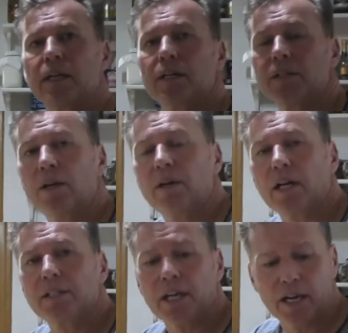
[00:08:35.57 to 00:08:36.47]
so
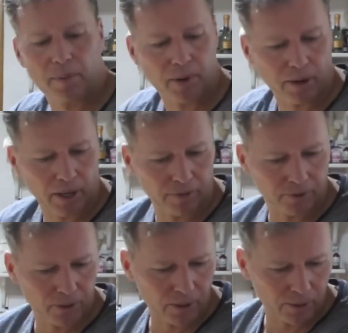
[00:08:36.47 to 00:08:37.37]
like I say, I'll go
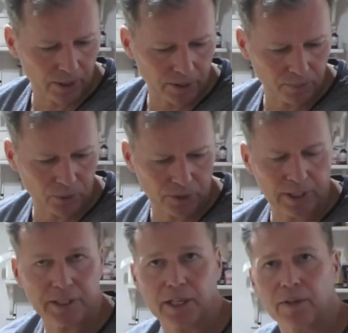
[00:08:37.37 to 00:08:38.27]
through all those in more
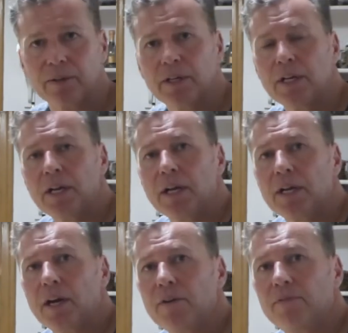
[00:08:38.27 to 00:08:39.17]
detail,
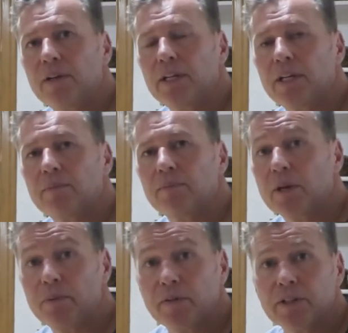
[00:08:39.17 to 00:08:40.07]
and hopefully
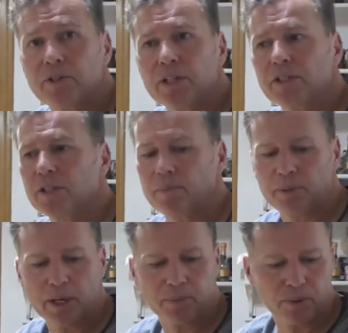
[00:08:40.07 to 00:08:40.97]
it'll be of interest to some
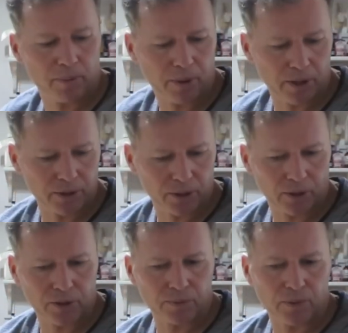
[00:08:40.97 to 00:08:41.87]
people, the pros and
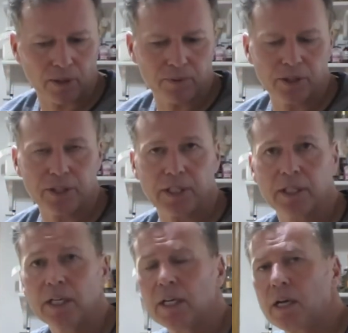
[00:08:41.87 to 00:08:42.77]
cons of what I'm using.